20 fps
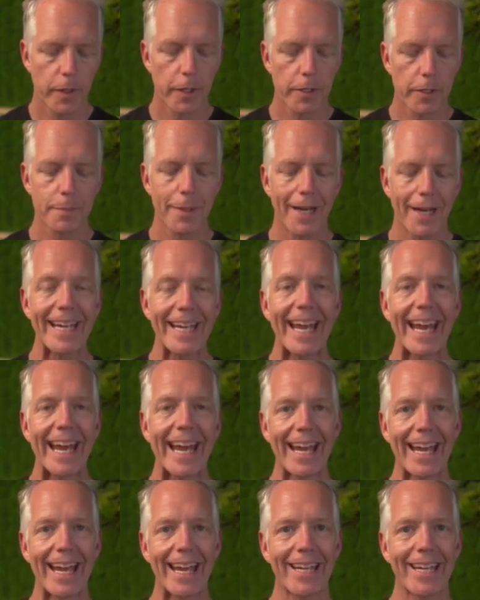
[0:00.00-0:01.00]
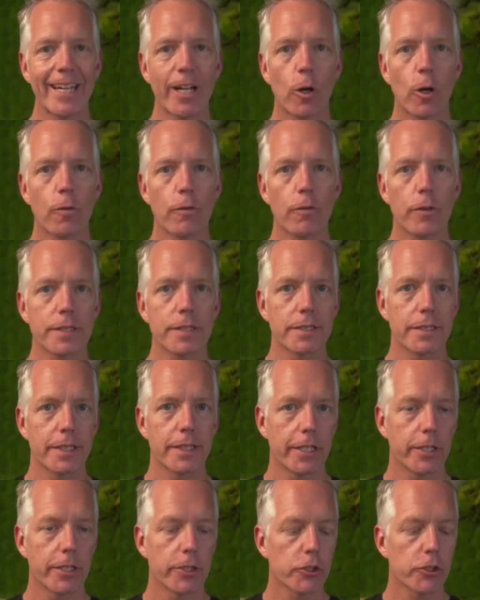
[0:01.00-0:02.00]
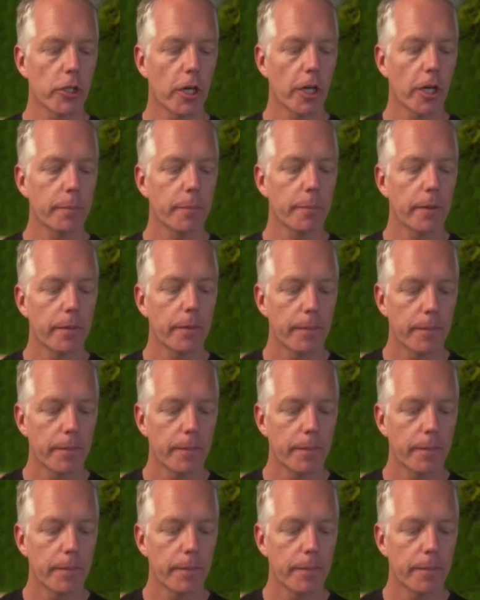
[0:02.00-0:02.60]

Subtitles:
Here's my A over C sharp.